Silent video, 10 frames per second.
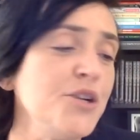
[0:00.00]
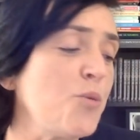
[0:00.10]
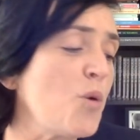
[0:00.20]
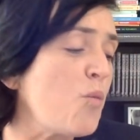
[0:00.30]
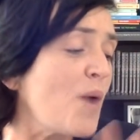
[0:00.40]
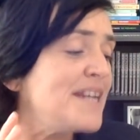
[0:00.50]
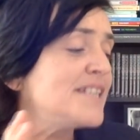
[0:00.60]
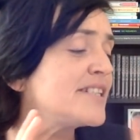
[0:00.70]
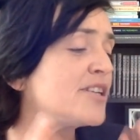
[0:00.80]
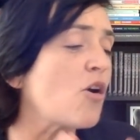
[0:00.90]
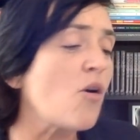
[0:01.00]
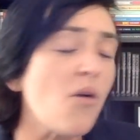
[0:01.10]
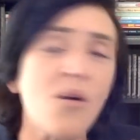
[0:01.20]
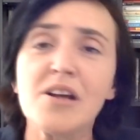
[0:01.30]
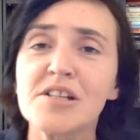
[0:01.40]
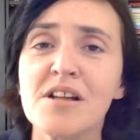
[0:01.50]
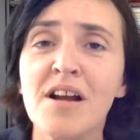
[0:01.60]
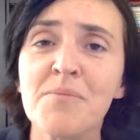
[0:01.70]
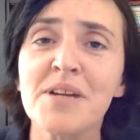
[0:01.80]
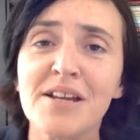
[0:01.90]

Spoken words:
You know, we're wasting all our time and